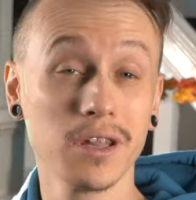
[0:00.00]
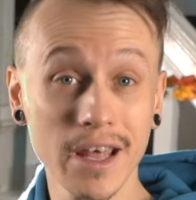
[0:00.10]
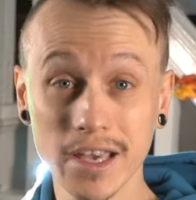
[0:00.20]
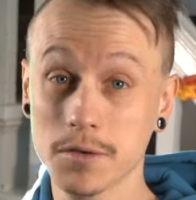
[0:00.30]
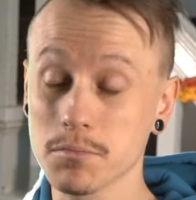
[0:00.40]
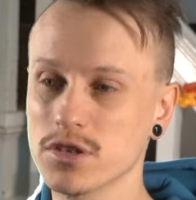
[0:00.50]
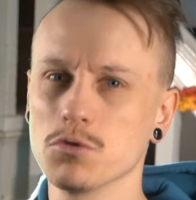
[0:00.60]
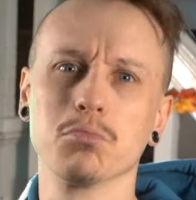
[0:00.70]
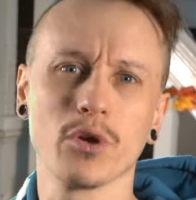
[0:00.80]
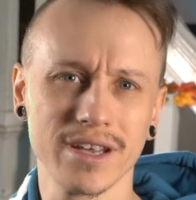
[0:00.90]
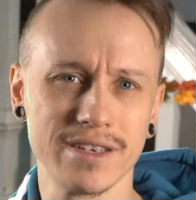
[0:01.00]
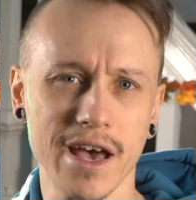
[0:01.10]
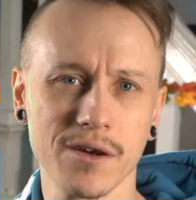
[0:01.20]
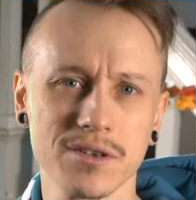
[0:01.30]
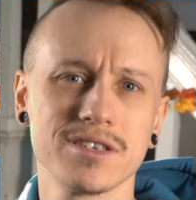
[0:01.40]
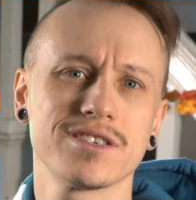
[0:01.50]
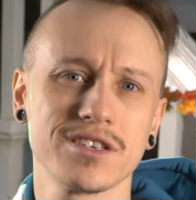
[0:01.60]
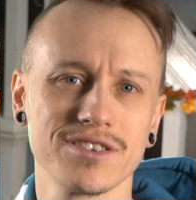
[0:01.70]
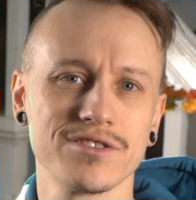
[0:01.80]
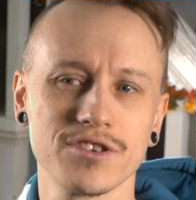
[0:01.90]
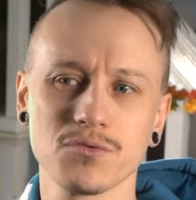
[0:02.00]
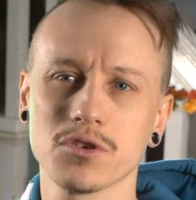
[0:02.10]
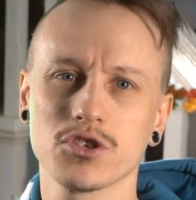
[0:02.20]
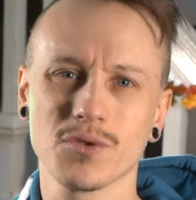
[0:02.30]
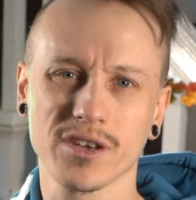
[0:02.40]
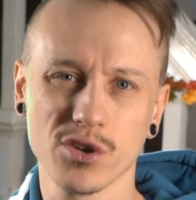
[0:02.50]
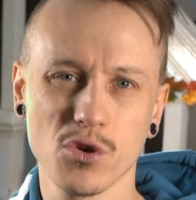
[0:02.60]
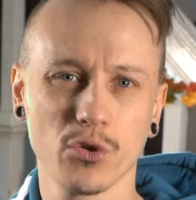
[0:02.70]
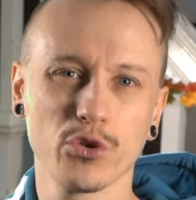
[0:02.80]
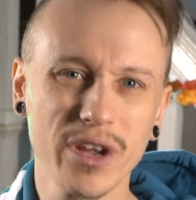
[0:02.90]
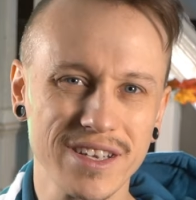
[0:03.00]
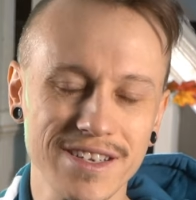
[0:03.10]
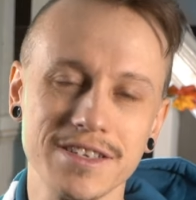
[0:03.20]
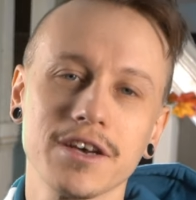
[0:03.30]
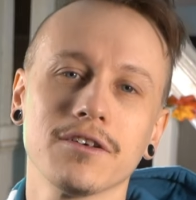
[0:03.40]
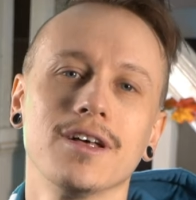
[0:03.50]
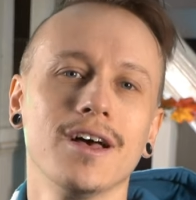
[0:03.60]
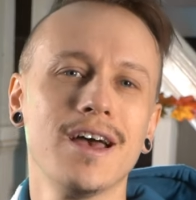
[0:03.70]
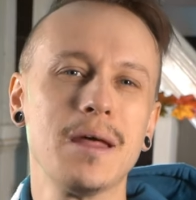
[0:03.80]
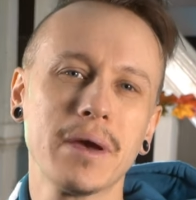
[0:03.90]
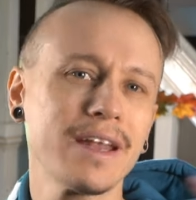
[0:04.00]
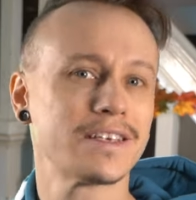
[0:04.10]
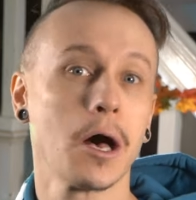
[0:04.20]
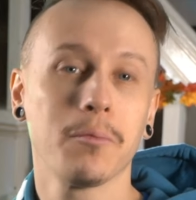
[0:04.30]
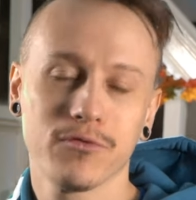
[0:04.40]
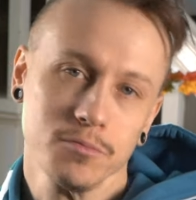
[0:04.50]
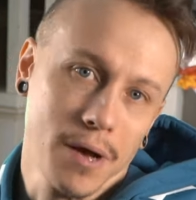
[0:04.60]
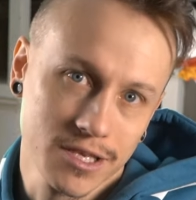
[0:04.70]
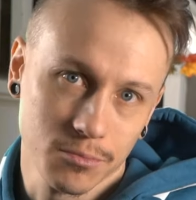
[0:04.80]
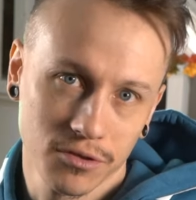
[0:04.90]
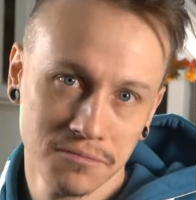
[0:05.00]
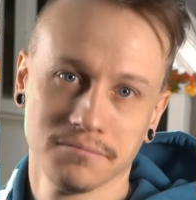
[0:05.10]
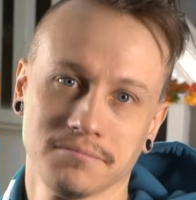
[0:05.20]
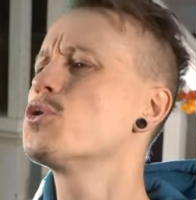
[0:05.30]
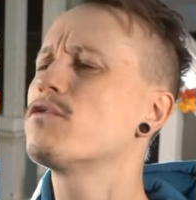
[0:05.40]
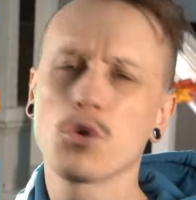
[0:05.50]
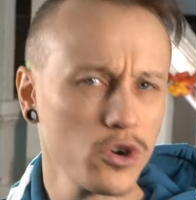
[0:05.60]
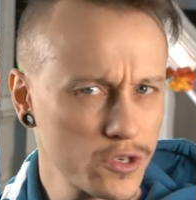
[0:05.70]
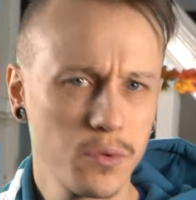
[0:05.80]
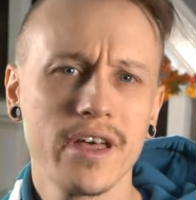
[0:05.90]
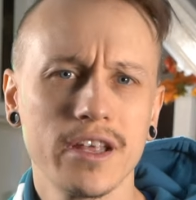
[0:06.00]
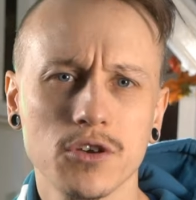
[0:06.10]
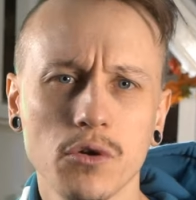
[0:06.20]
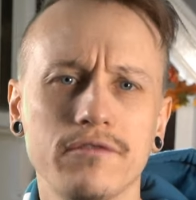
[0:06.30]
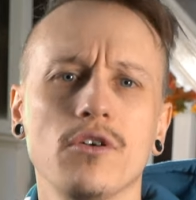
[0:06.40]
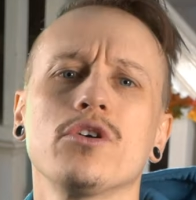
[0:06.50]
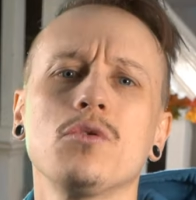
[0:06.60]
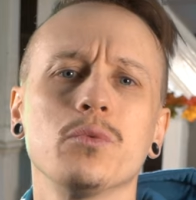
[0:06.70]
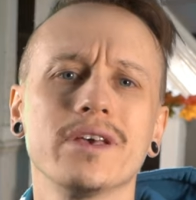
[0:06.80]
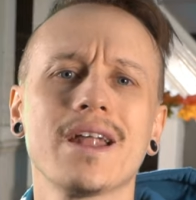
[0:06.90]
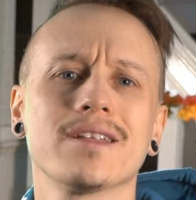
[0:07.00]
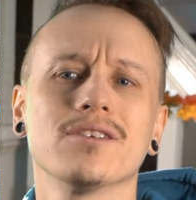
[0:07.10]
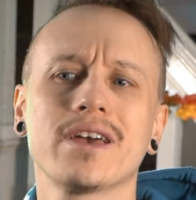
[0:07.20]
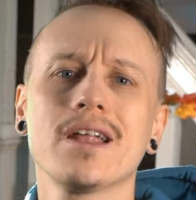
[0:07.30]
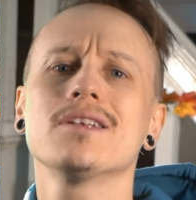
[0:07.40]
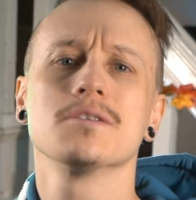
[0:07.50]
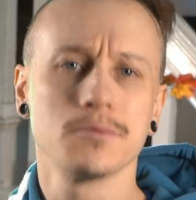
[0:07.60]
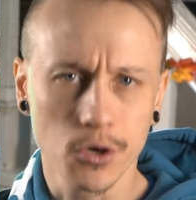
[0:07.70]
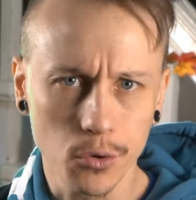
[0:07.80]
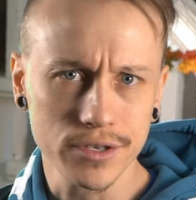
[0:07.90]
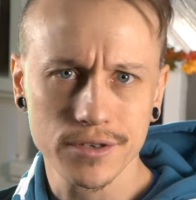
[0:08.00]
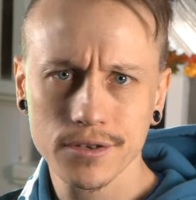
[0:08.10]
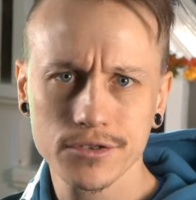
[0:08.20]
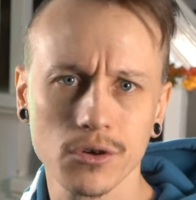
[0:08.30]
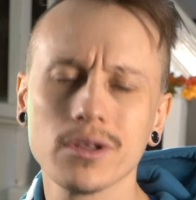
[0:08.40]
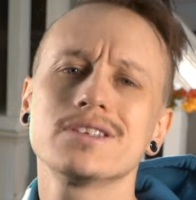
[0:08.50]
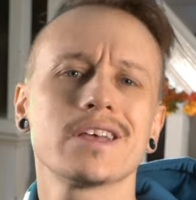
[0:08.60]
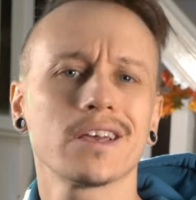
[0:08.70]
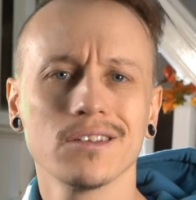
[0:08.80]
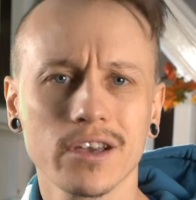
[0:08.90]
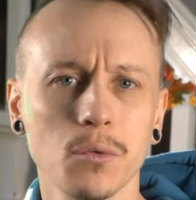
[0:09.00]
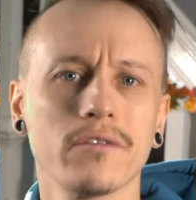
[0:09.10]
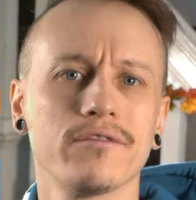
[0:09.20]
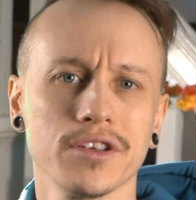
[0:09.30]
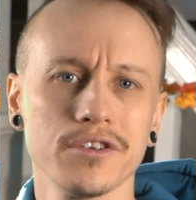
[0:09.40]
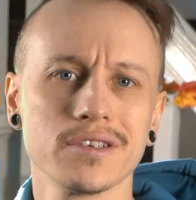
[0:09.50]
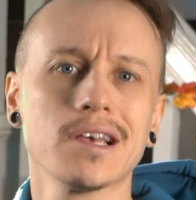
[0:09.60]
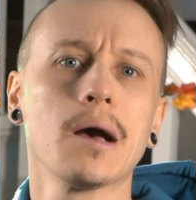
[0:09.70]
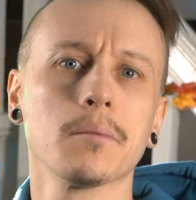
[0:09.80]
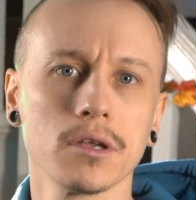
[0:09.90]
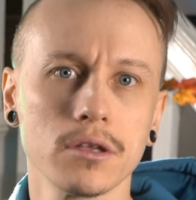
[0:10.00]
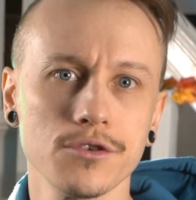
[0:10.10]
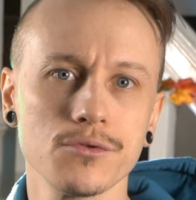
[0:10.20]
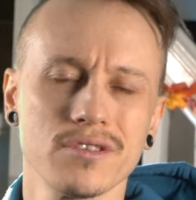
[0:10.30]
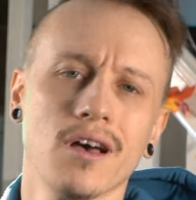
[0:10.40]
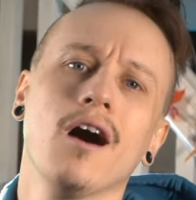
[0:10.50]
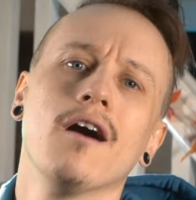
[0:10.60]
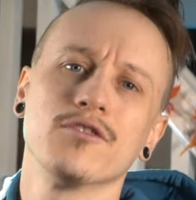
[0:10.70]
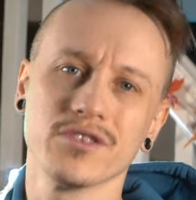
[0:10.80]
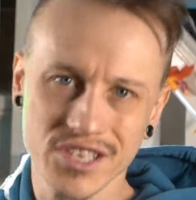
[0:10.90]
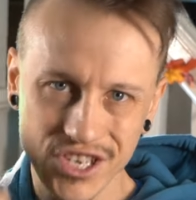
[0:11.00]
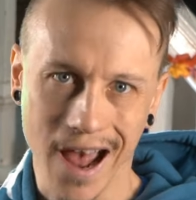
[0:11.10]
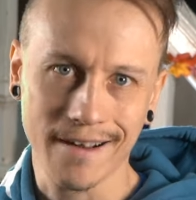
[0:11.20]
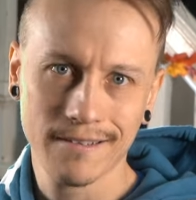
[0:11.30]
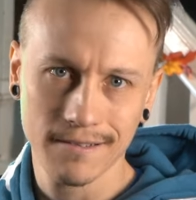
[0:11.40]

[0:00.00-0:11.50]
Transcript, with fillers: like me to break down, such as this one, so I can go in great detail and make it as helpful as possible. So of course, with any toy photo, we gotta look at some toys. So let's take a look at what figures I'm gonna use for this shot.